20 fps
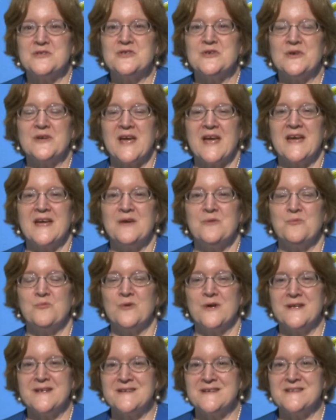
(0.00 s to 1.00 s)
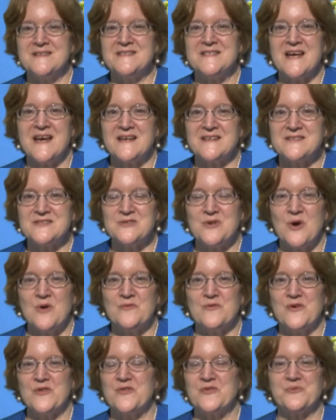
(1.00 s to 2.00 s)
took a written test
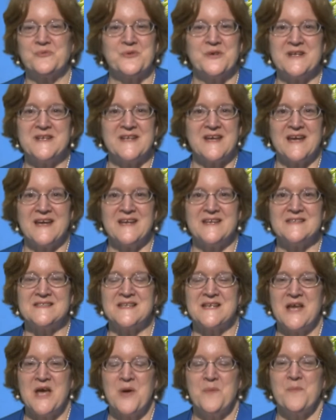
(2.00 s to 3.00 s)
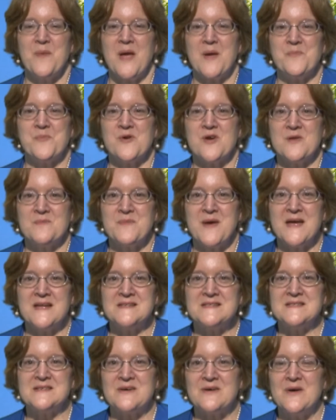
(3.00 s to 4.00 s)
over 3 days, paper and
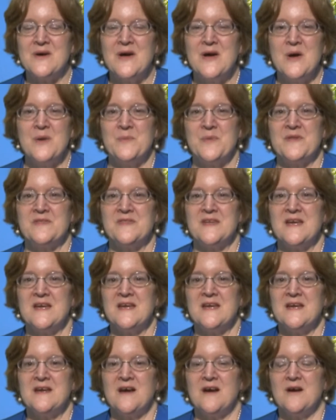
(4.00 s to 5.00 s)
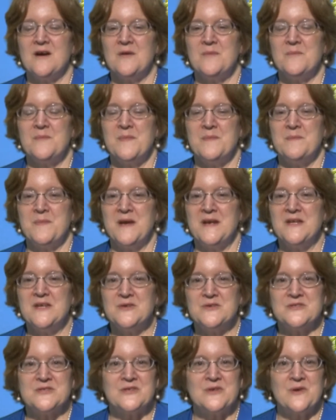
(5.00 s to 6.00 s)
pencil. But they, many
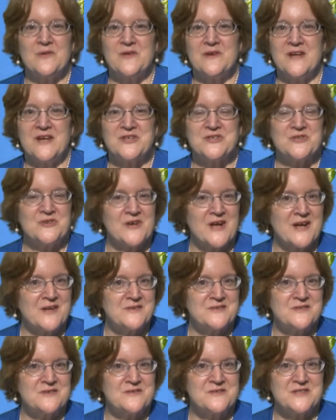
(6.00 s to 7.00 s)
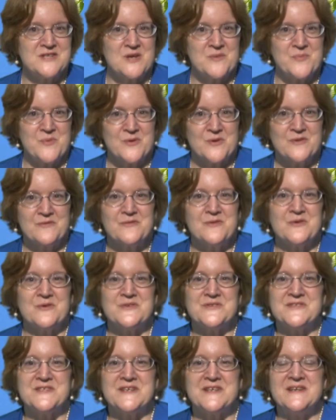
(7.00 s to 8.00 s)
years ago, the National Council of State Board of
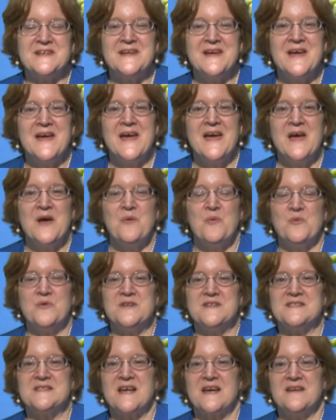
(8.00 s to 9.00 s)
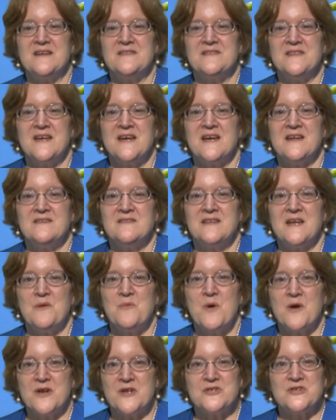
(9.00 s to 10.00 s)
Nursing decided that they
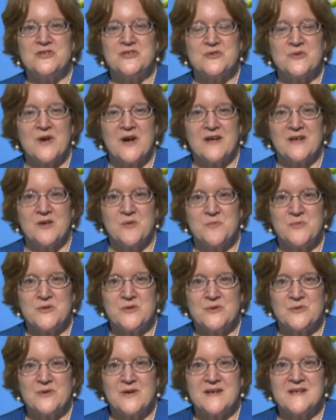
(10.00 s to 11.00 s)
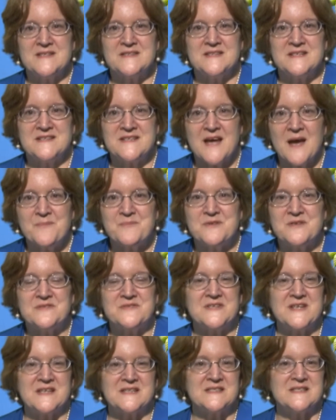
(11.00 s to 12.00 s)
wanted to try computerized
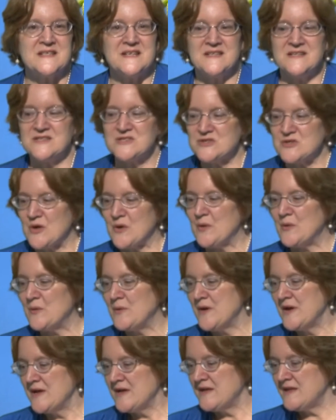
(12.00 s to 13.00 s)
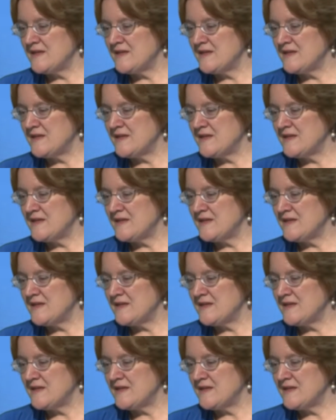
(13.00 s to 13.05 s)
adaptive testing. So